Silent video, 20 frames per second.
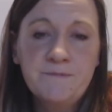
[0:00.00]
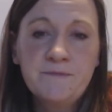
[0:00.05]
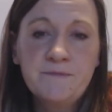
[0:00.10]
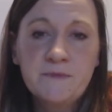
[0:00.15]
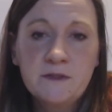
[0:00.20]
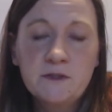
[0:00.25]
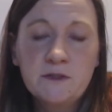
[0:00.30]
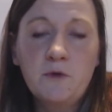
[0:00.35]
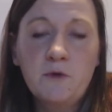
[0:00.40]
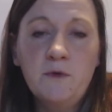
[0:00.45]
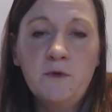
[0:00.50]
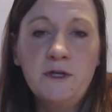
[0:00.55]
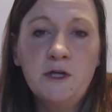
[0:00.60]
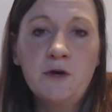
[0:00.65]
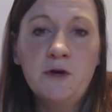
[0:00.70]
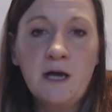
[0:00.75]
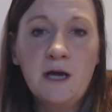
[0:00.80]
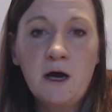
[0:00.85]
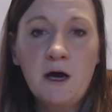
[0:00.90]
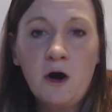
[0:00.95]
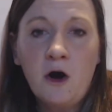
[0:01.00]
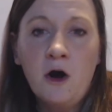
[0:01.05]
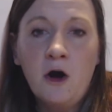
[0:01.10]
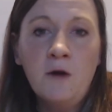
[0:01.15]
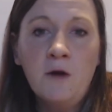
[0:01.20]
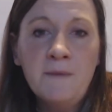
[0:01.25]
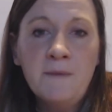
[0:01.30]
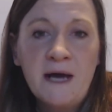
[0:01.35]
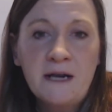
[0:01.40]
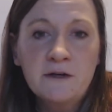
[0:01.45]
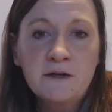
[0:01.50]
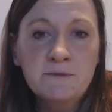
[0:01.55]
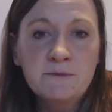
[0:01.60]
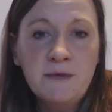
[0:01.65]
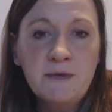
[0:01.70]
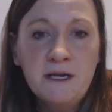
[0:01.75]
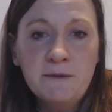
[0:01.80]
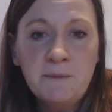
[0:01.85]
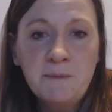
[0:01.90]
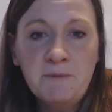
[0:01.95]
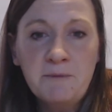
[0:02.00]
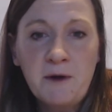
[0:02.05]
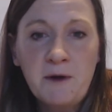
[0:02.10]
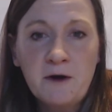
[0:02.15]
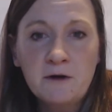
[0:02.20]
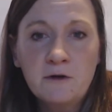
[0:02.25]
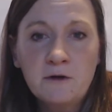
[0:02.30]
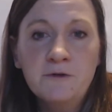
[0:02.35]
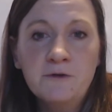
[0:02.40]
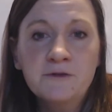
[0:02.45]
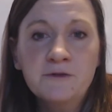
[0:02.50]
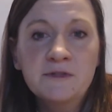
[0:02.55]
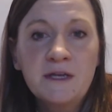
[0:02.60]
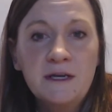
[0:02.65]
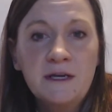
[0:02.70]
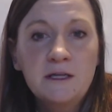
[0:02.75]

So we know that all matter is made up of particles.